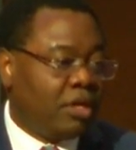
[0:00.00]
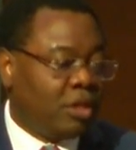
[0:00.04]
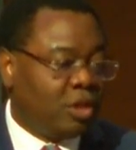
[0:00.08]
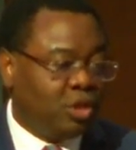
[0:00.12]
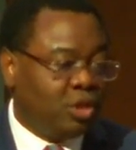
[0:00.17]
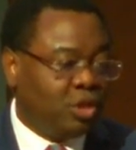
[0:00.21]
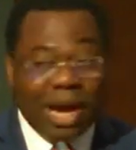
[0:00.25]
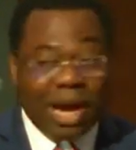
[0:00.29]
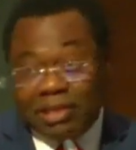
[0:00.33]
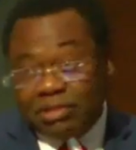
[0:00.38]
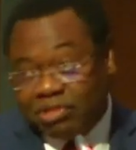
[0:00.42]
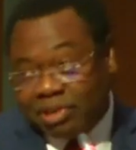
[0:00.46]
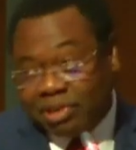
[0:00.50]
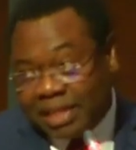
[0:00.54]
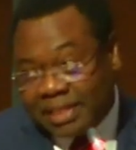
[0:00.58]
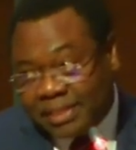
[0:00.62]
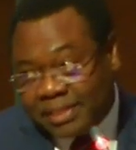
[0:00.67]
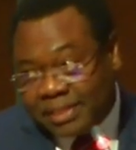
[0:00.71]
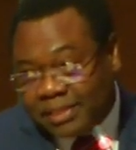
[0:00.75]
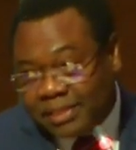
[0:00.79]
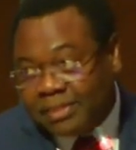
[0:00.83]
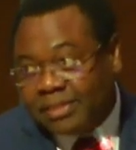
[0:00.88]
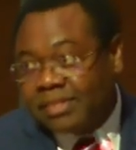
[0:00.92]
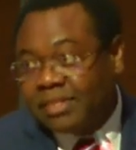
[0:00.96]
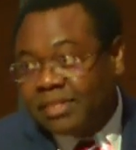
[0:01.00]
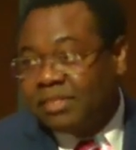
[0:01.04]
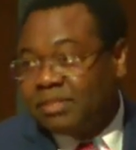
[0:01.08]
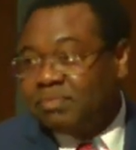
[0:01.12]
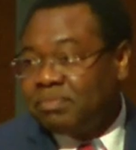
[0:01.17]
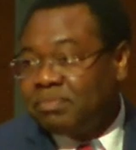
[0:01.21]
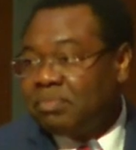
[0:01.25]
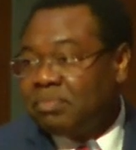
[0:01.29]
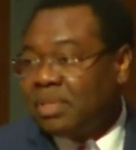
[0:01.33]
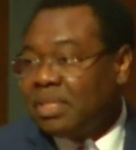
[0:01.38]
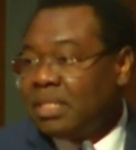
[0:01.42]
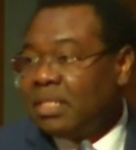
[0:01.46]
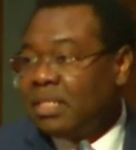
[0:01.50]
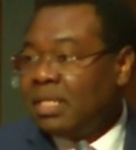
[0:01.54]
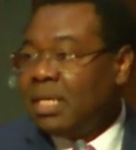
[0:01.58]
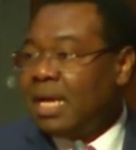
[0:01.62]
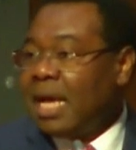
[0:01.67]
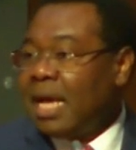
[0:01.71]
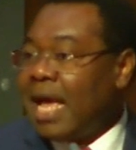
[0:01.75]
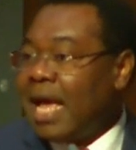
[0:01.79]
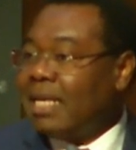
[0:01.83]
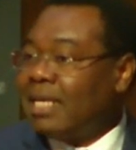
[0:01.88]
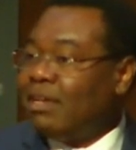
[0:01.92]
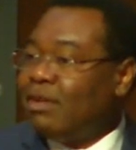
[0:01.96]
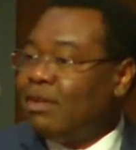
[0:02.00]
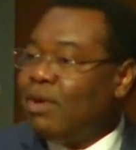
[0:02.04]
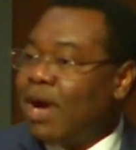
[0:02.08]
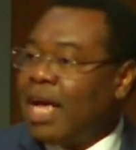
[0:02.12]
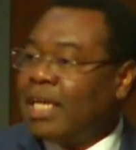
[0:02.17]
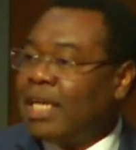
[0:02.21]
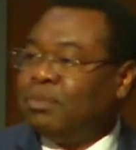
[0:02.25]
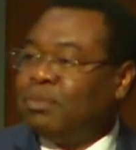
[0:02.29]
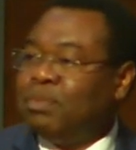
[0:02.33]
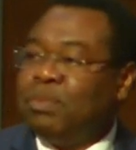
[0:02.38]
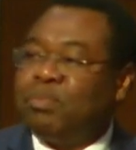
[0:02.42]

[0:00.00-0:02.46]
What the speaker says: To address this, ICAO has